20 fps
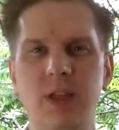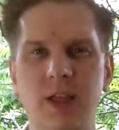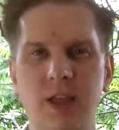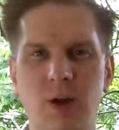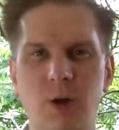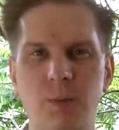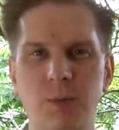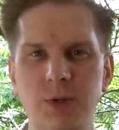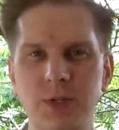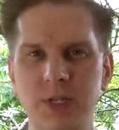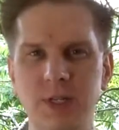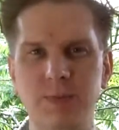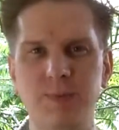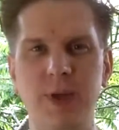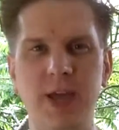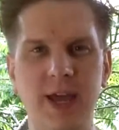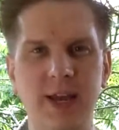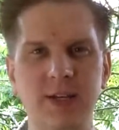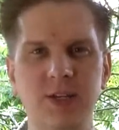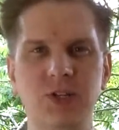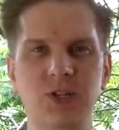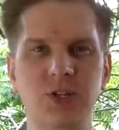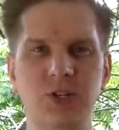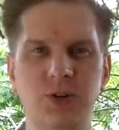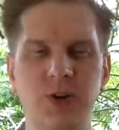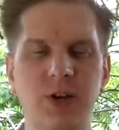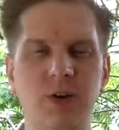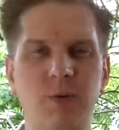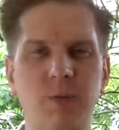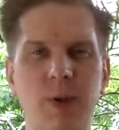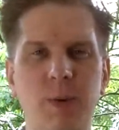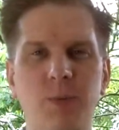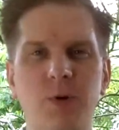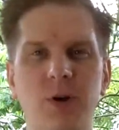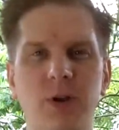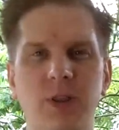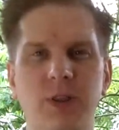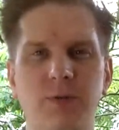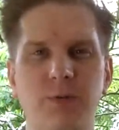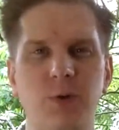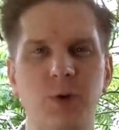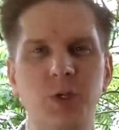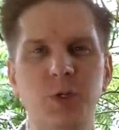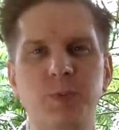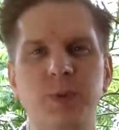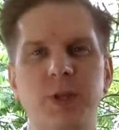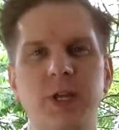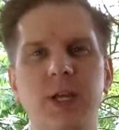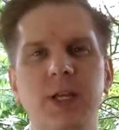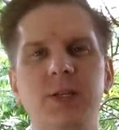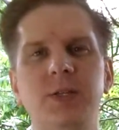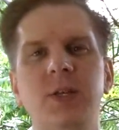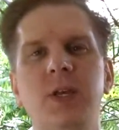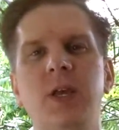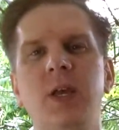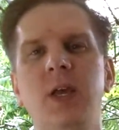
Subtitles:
almost as bad as just trying to remember it in the first place.